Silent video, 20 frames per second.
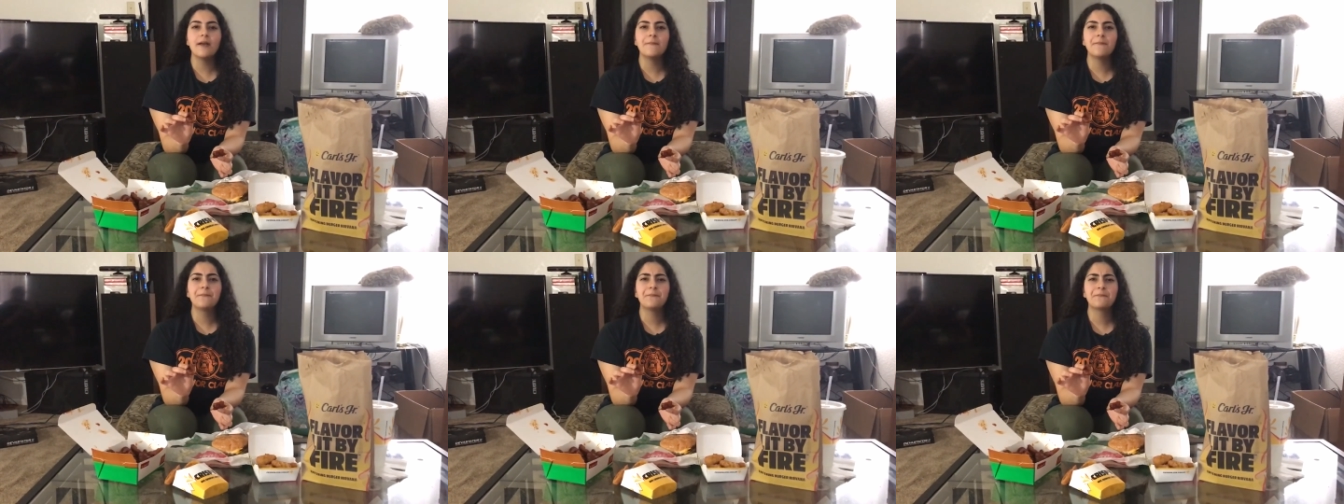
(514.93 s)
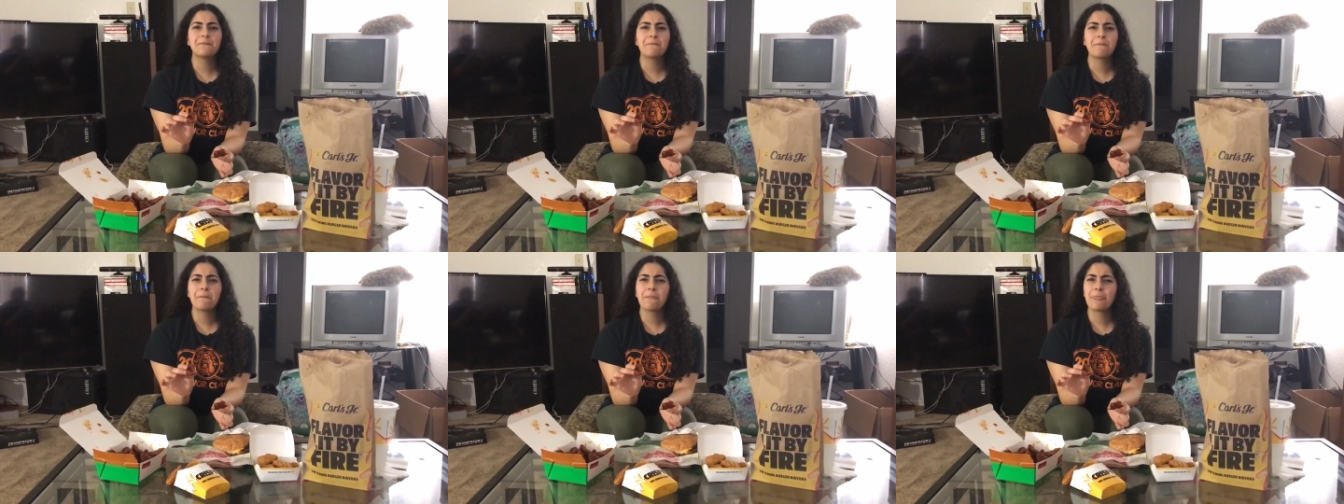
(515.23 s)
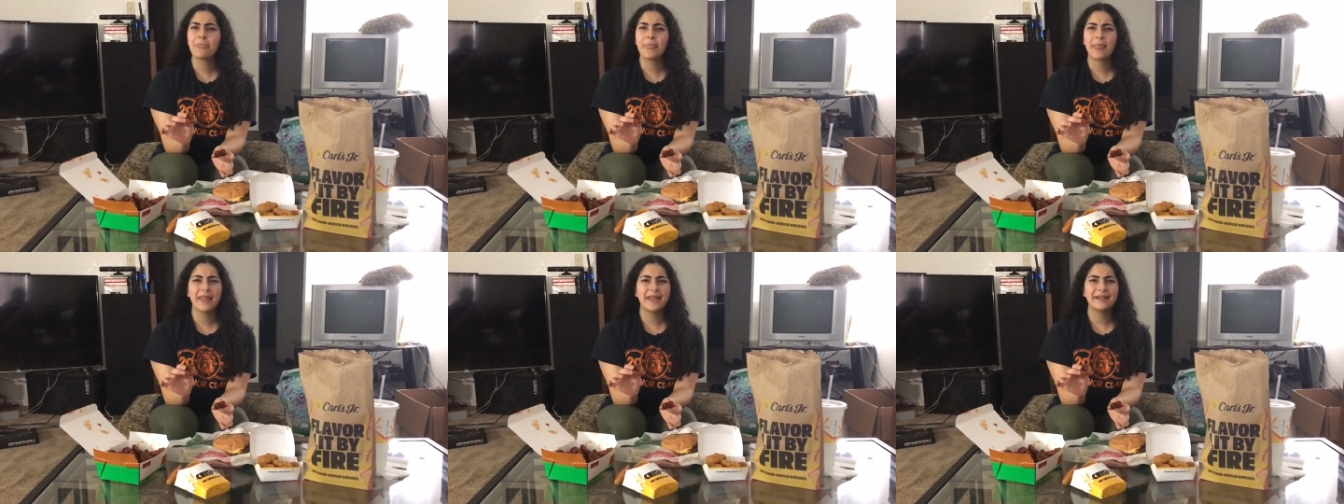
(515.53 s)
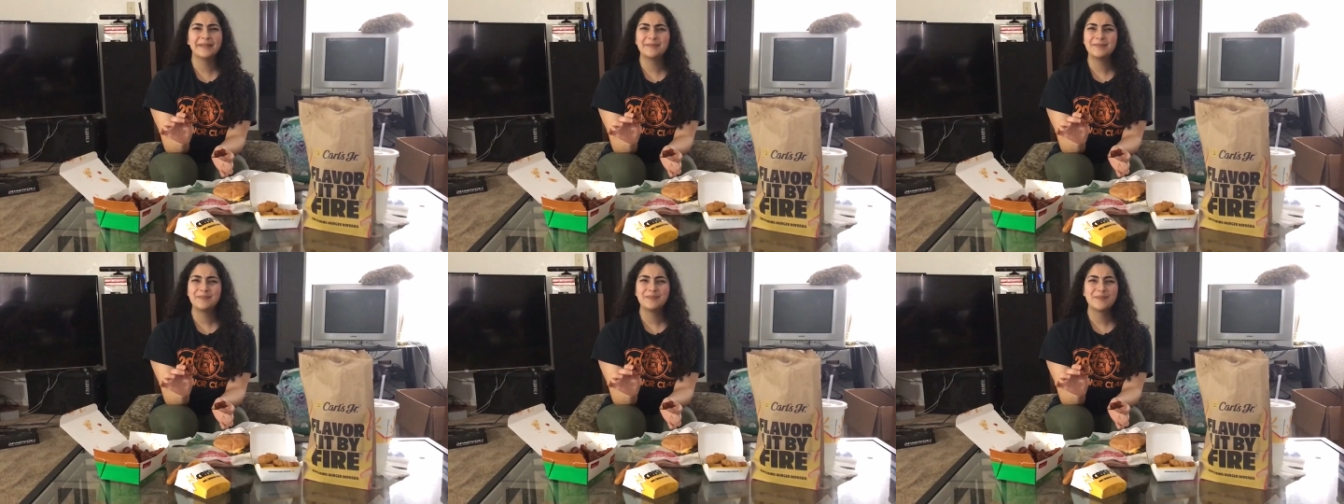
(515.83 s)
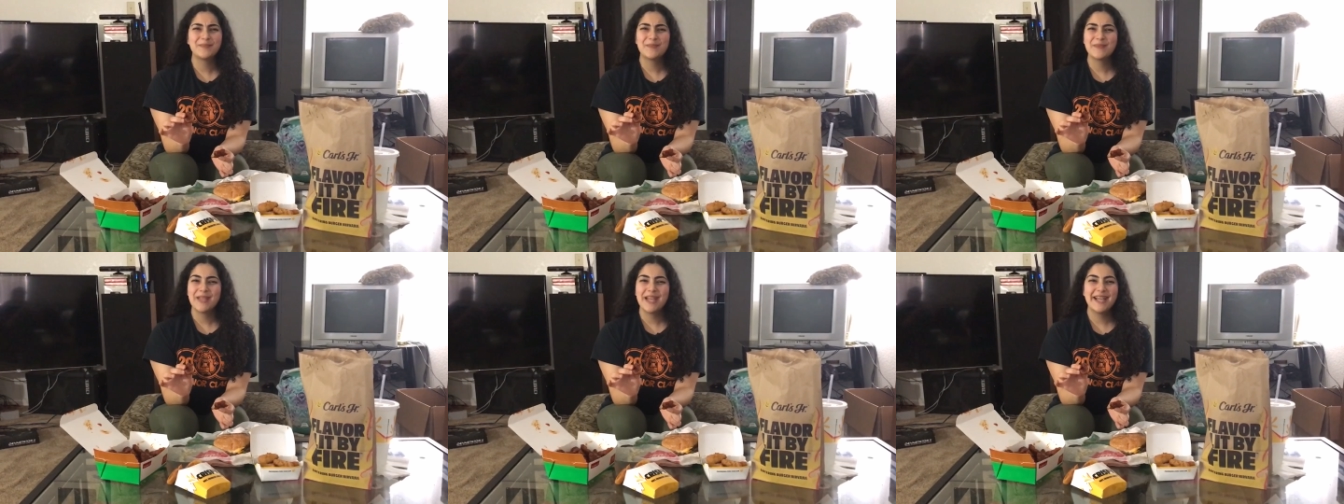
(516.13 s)
very slight,
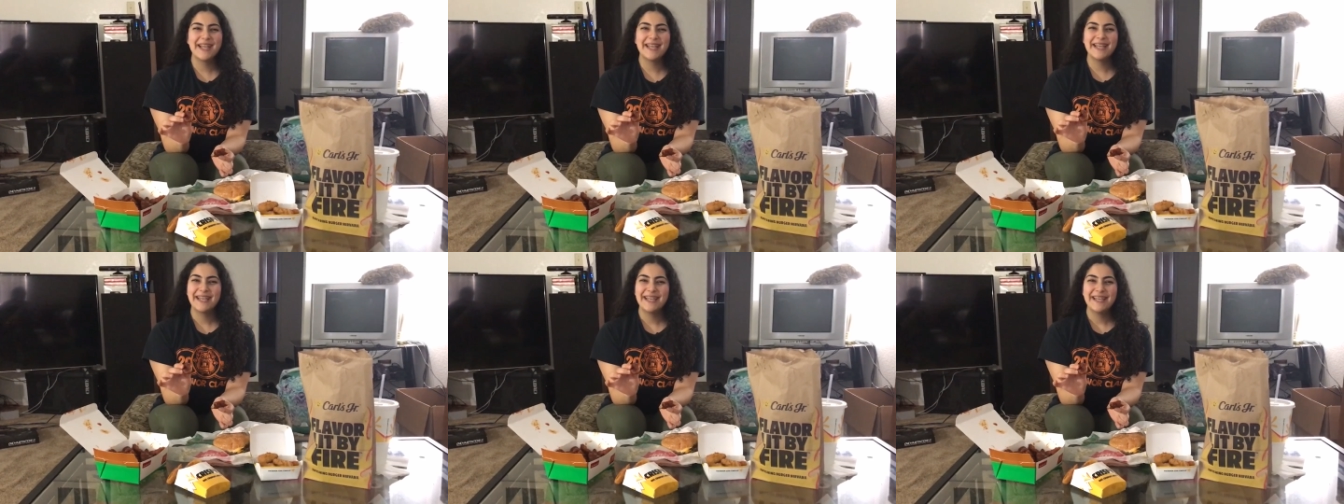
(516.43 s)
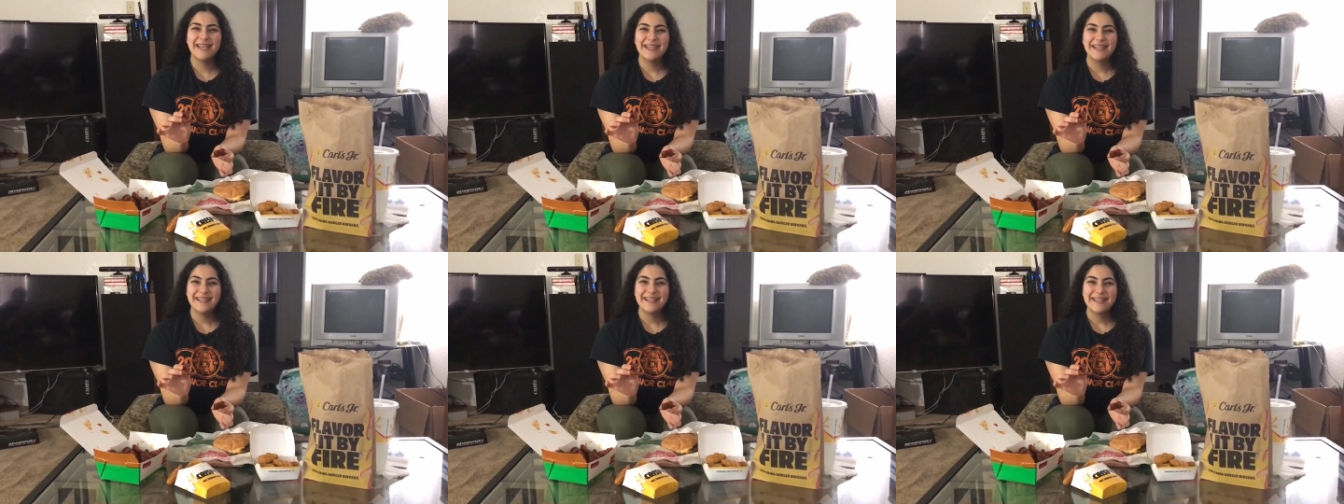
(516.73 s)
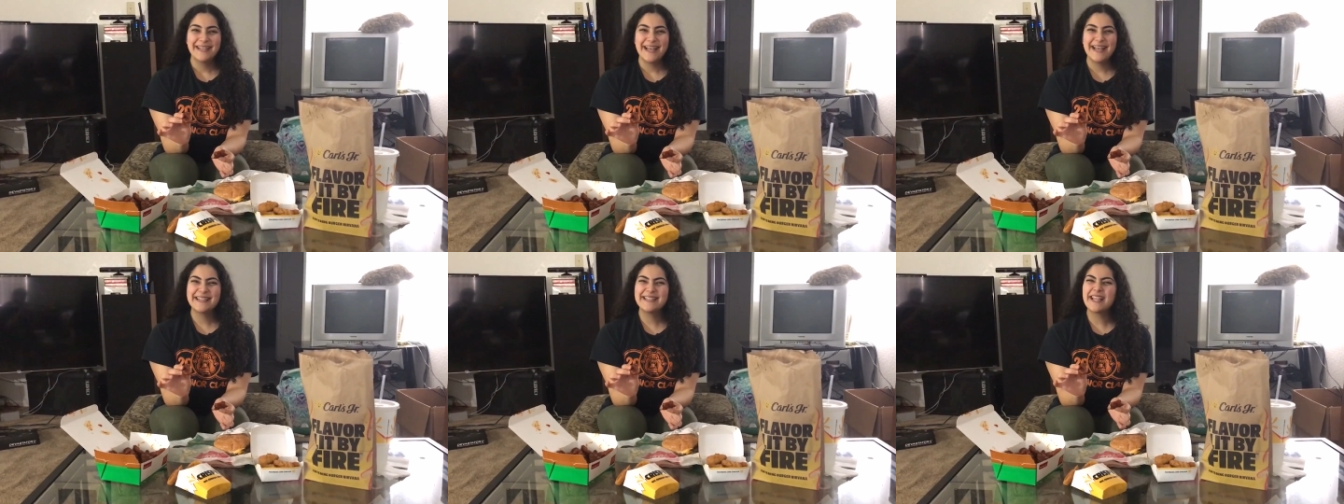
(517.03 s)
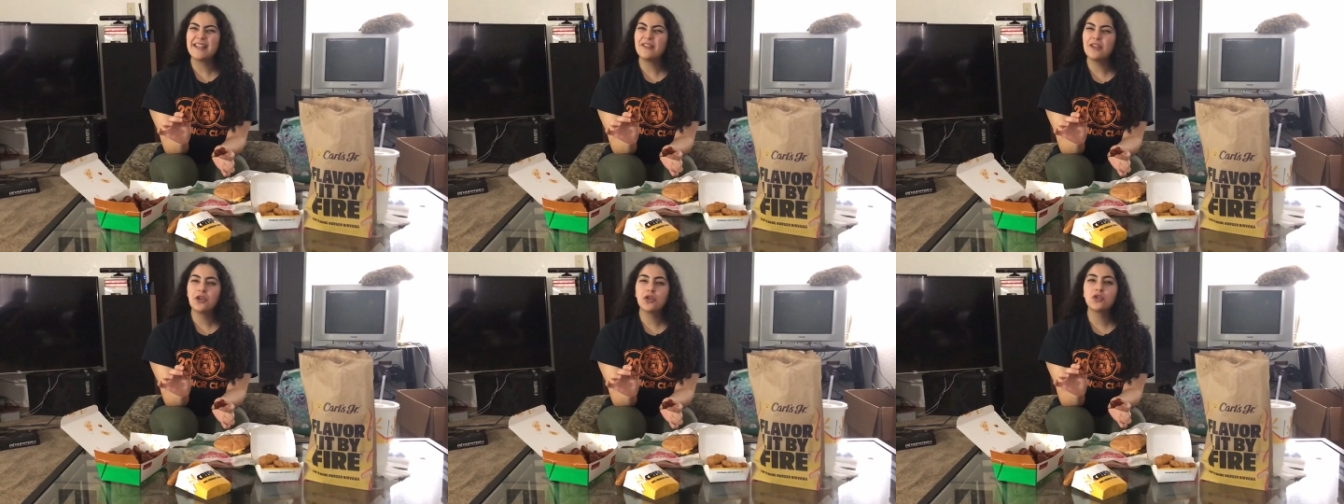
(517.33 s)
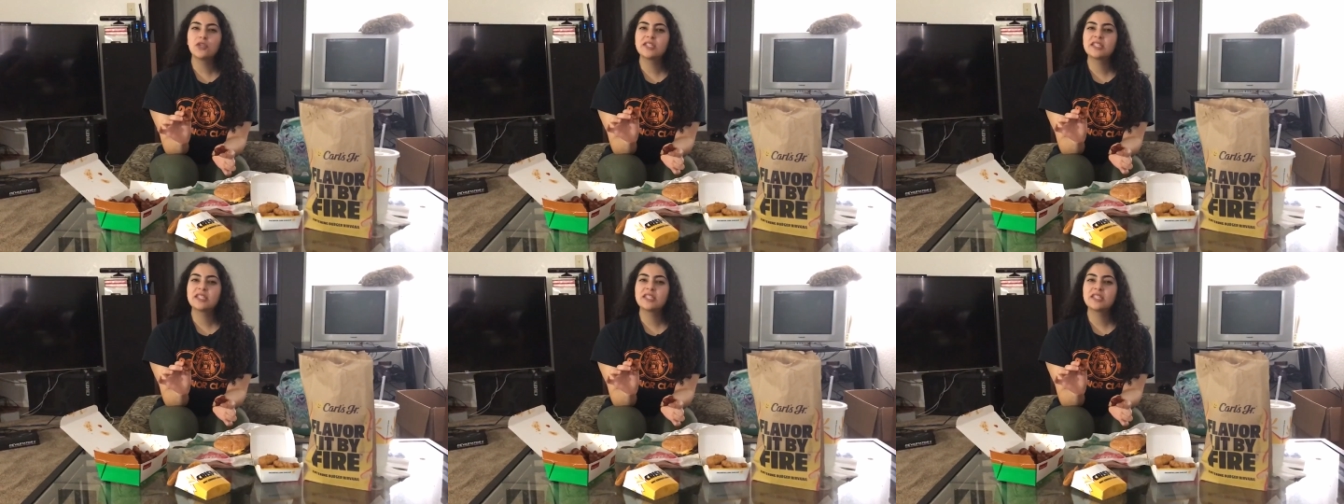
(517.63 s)
like little, It's a little